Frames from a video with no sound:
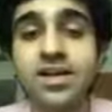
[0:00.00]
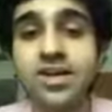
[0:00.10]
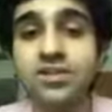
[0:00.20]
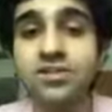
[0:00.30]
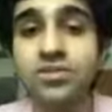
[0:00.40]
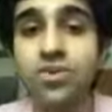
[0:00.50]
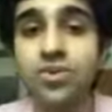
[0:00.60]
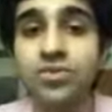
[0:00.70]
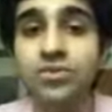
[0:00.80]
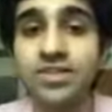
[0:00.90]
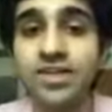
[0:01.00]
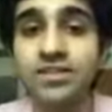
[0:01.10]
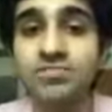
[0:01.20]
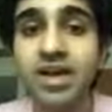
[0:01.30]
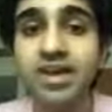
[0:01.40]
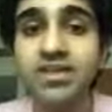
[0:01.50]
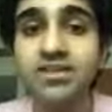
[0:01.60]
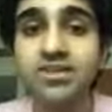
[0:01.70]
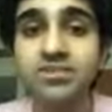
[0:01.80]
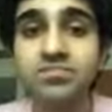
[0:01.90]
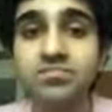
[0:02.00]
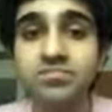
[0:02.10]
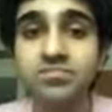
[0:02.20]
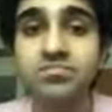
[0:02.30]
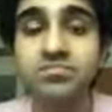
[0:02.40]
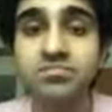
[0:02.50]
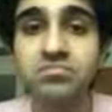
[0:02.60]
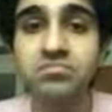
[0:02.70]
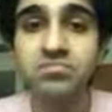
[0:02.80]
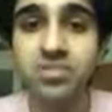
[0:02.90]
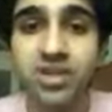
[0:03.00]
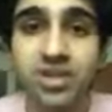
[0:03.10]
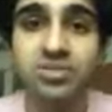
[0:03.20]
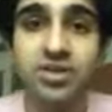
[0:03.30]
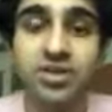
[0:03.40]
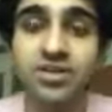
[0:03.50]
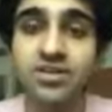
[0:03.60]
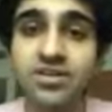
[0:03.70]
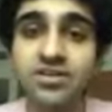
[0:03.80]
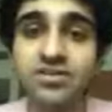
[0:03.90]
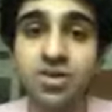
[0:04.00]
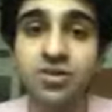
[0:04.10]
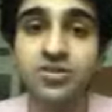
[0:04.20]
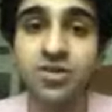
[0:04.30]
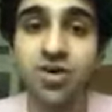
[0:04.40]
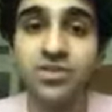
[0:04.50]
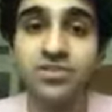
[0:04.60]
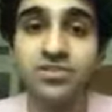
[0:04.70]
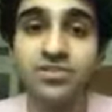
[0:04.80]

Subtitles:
So that's my little bit sort of on.